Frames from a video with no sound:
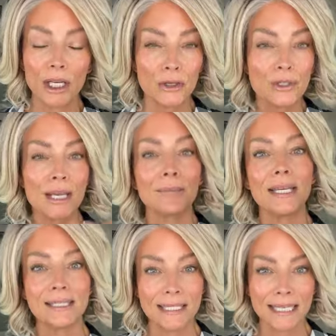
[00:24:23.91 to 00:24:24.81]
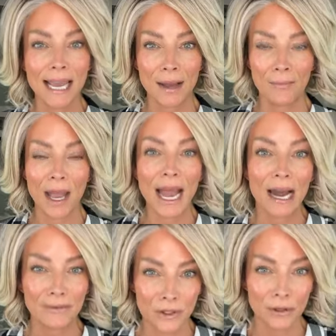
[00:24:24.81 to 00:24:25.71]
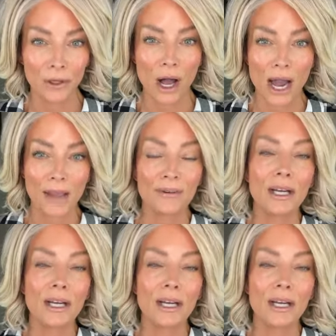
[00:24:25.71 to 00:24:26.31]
Can you send me a DM after the live